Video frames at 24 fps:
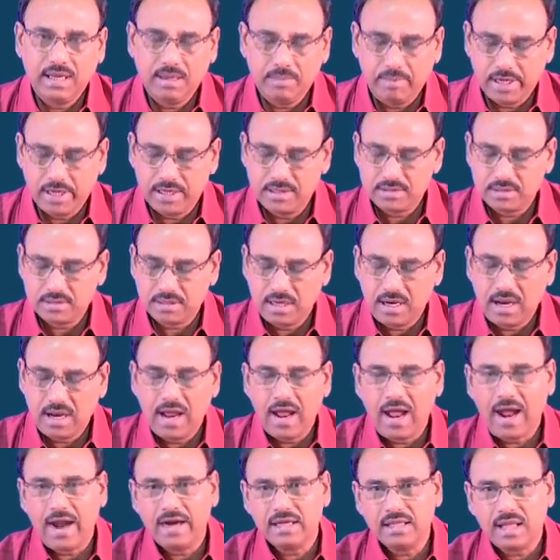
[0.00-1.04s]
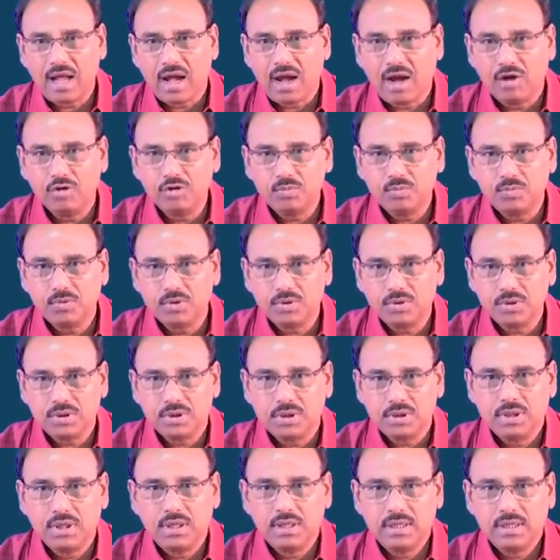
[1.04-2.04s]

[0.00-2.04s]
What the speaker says: image and the output,